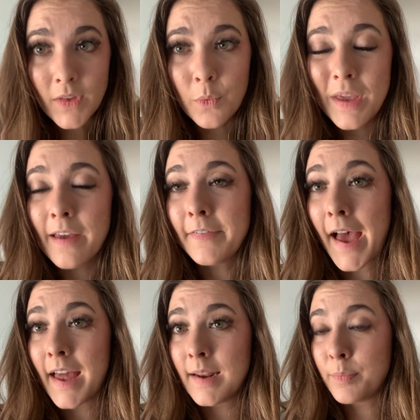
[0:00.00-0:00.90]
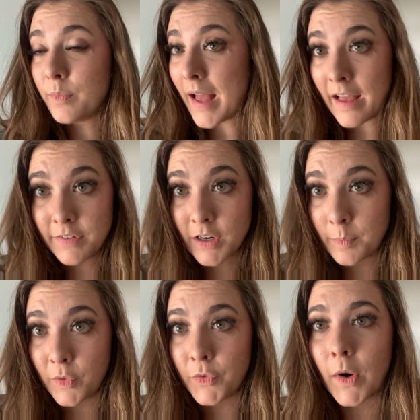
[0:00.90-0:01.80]
we have had ever
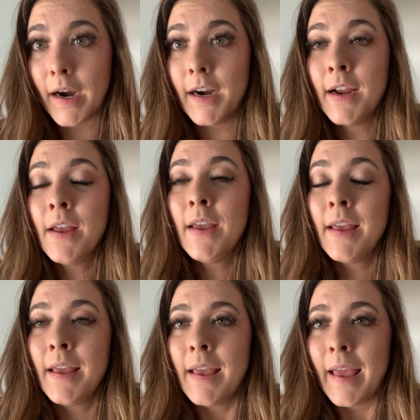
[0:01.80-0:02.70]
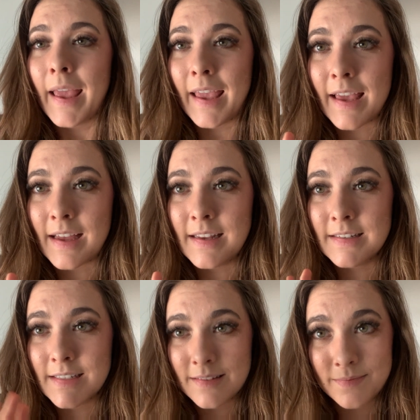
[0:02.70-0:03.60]
before.
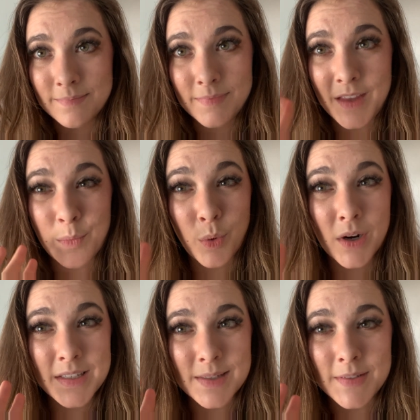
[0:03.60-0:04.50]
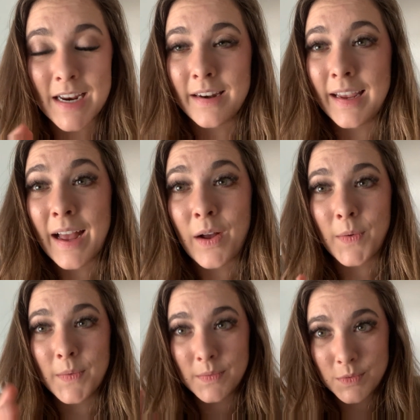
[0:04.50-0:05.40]
And the importance of standing
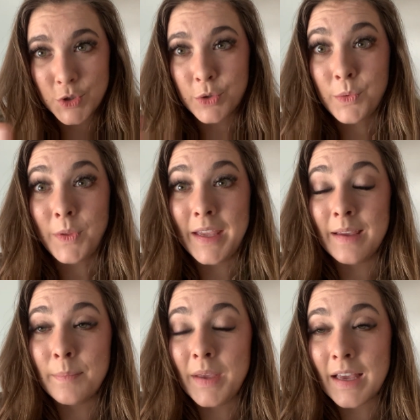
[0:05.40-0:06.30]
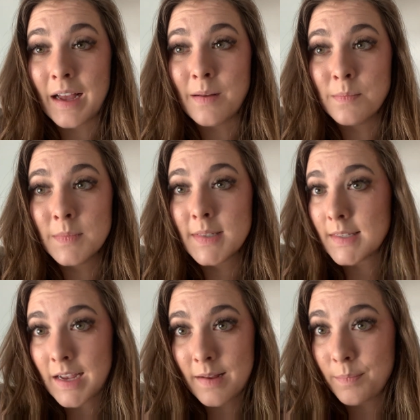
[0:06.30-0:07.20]
out truly becomes
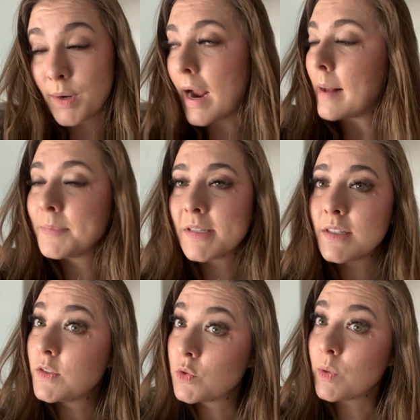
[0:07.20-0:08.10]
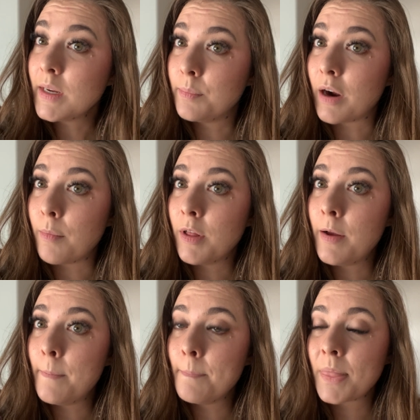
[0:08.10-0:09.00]
perhaps a story
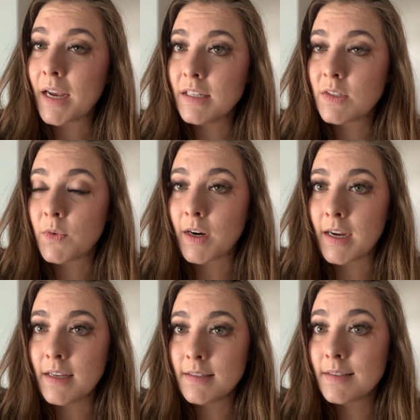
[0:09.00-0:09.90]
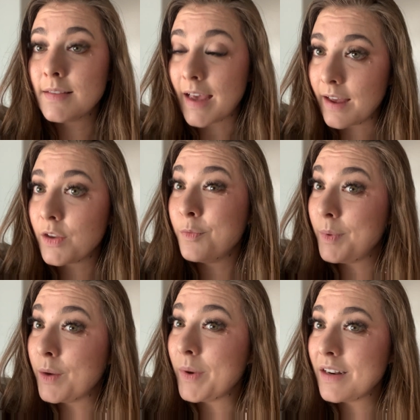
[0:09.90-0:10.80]
problem, as far as that could
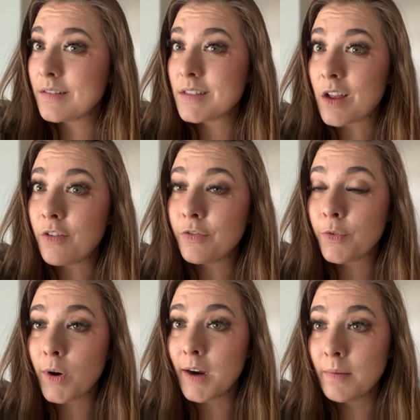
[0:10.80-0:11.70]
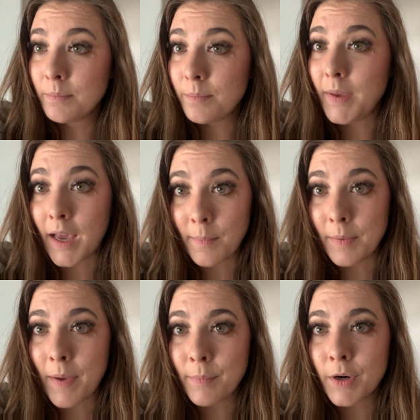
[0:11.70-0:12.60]
be a way to solve for becoming
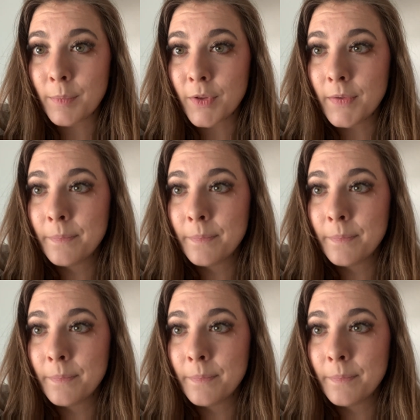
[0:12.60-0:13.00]
memorable.